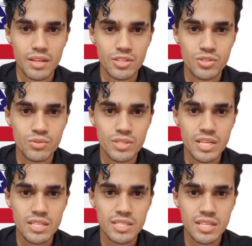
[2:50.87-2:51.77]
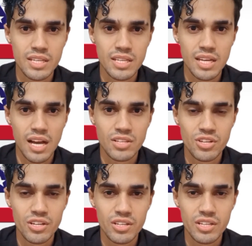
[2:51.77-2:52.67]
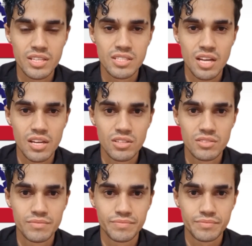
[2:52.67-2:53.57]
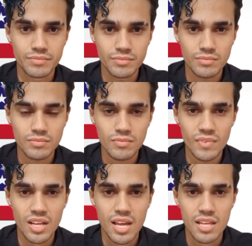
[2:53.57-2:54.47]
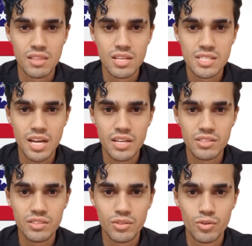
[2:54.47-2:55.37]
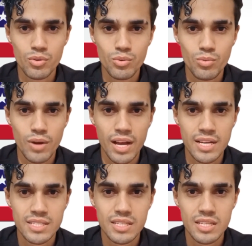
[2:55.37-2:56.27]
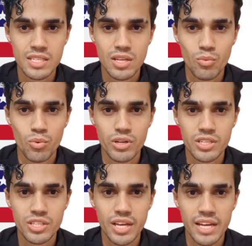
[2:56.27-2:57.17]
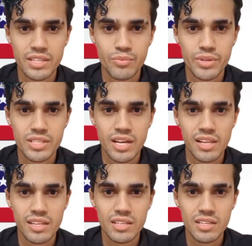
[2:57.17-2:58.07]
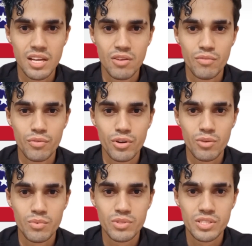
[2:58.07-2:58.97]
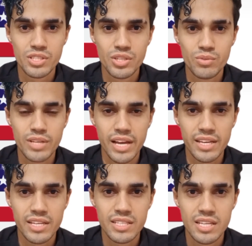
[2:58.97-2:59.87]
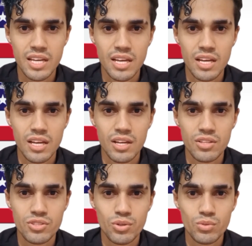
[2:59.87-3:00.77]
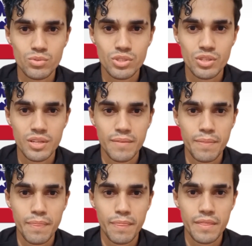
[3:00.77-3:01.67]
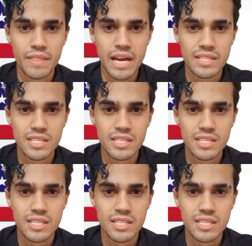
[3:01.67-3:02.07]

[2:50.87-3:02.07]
Tuesday, citing a targeted insider. The insider, who has worked at retailer for almost 2 decades, told that